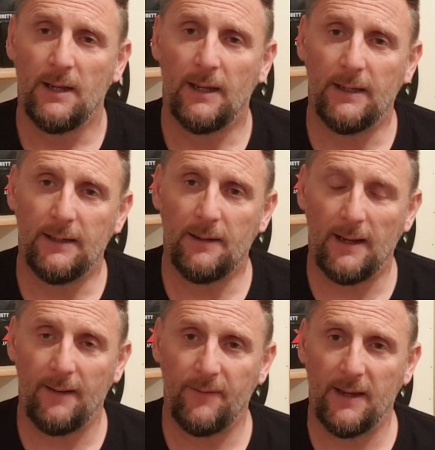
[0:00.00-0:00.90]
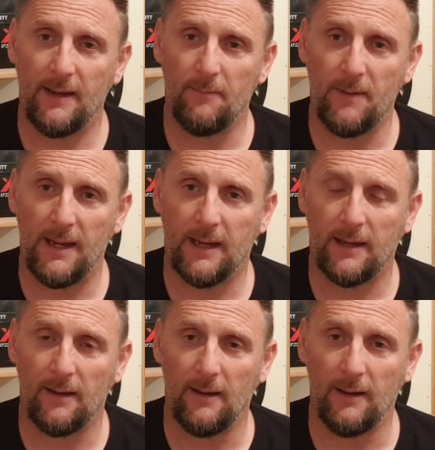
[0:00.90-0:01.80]
and they
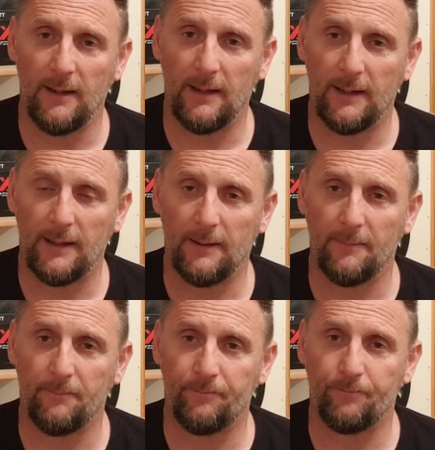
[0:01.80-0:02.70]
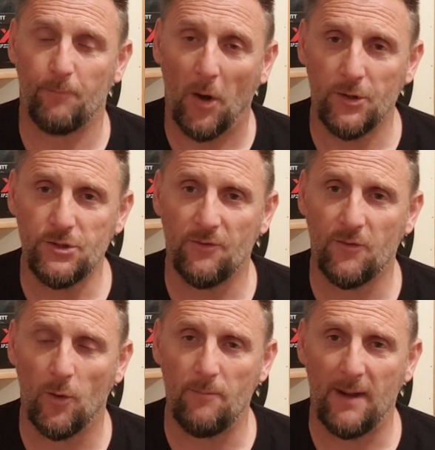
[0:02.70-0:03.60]
make a point of
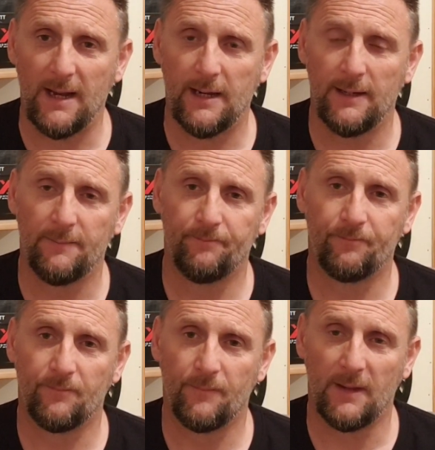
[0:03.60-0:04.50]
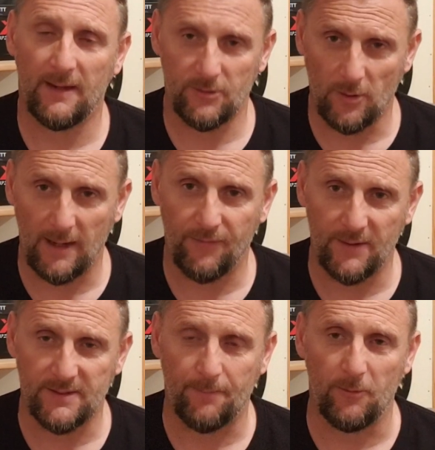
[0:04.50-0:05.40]
going back, and that's what I
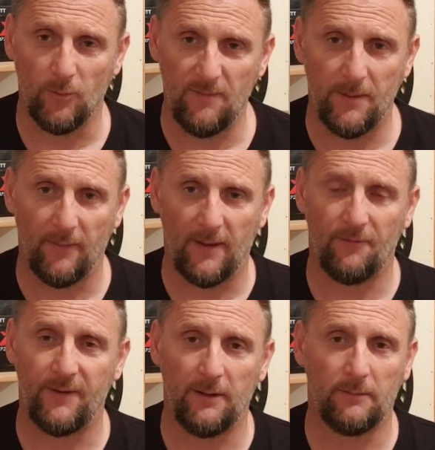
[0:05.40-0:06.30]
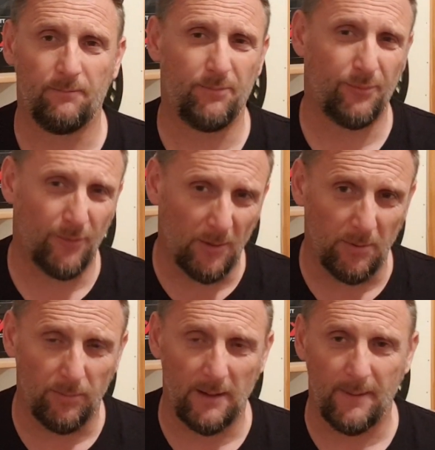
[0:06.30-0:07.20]
think's happened. We've been on that field
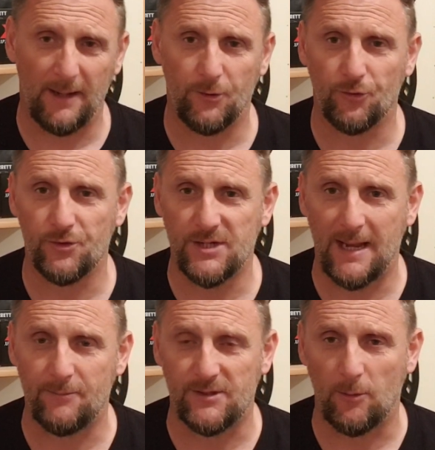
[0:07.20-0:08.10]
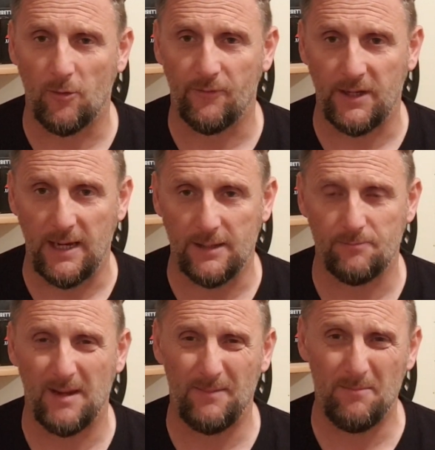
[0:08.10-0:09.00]
probably about a dozen times now over the years,
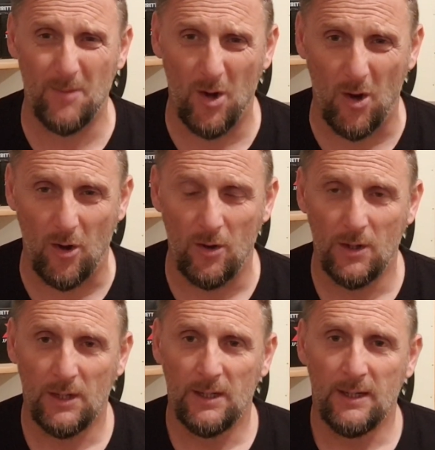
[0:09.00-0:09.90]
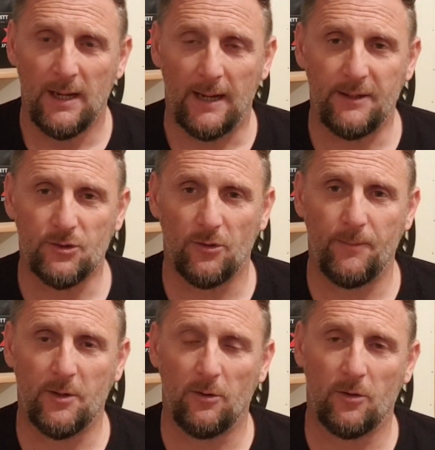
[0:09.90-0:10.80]
maybe more, and it's going
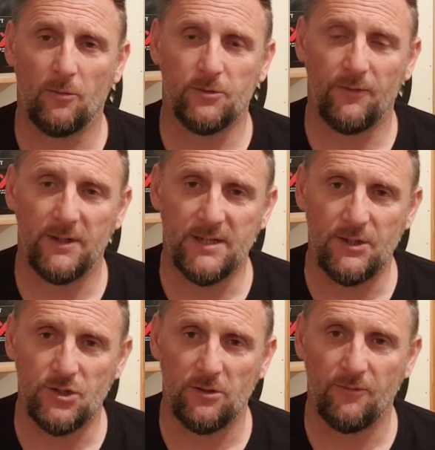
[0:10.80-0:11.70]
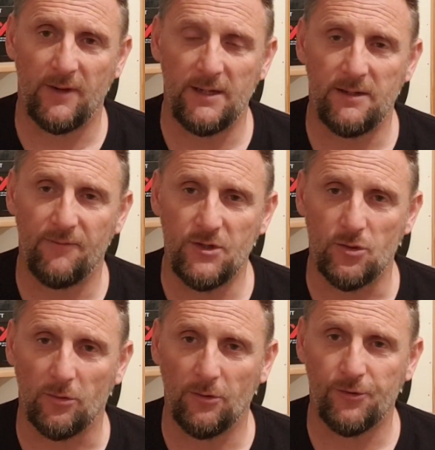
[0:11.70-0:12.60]
to come to the attention of
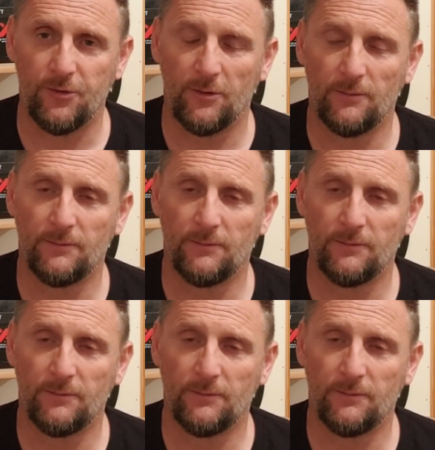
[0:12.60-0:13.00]
individuals,